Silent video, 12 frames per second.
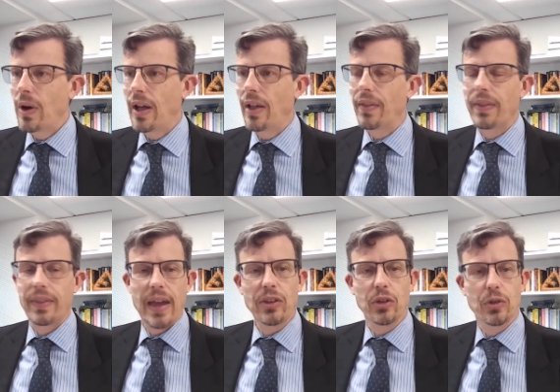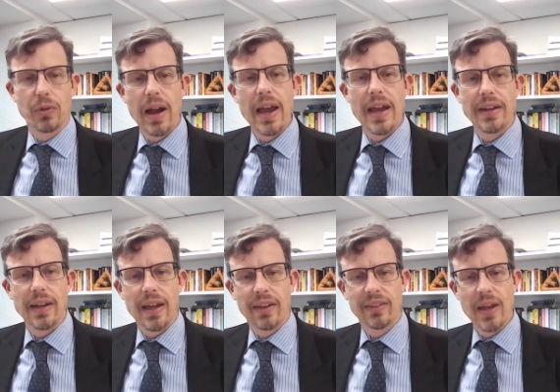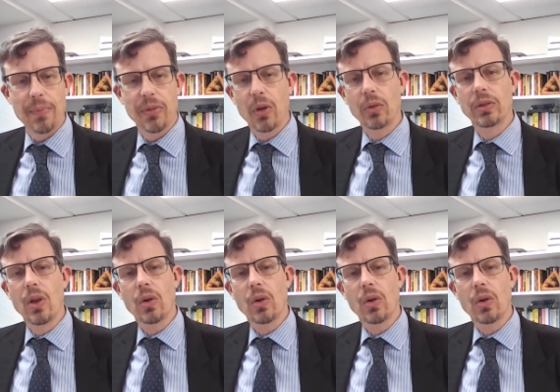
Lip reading: Well, that's great, except those